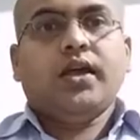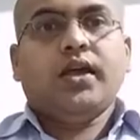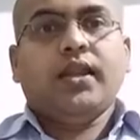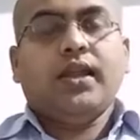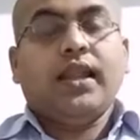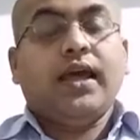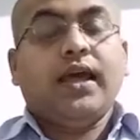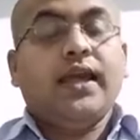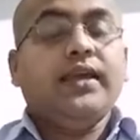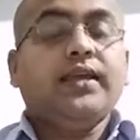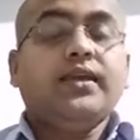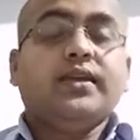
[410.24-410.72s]

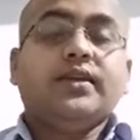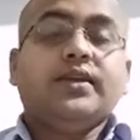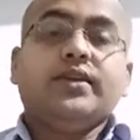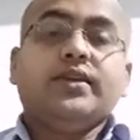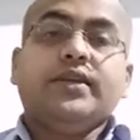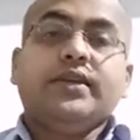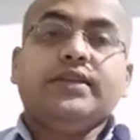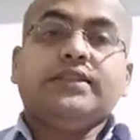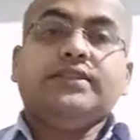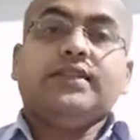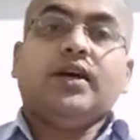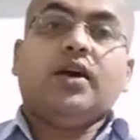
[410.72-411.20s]
Like
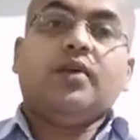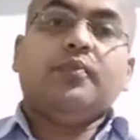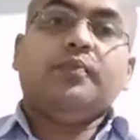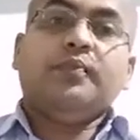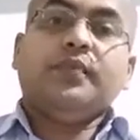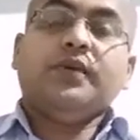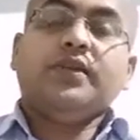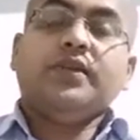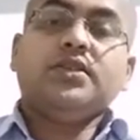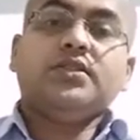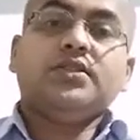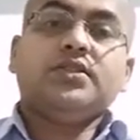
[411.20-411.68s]

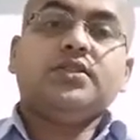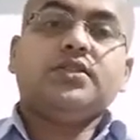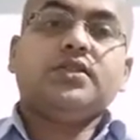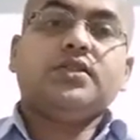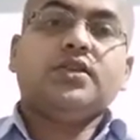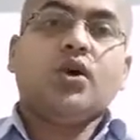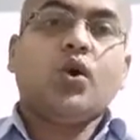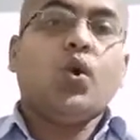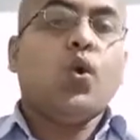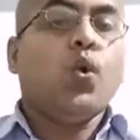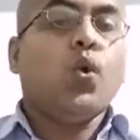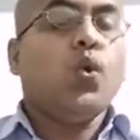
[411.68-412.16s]
examples,
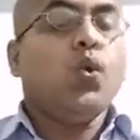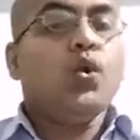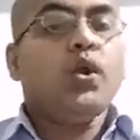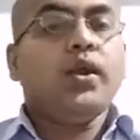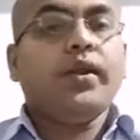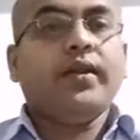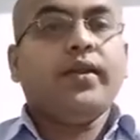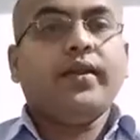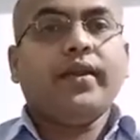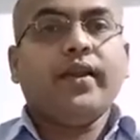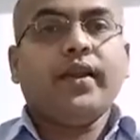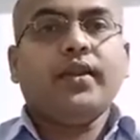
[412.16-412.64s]

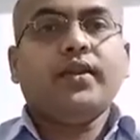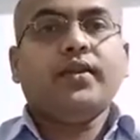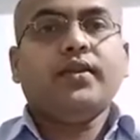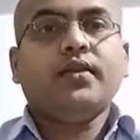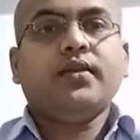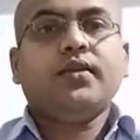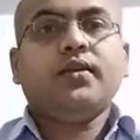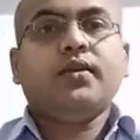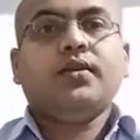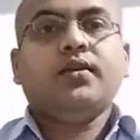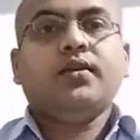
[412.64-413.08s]
whole grains,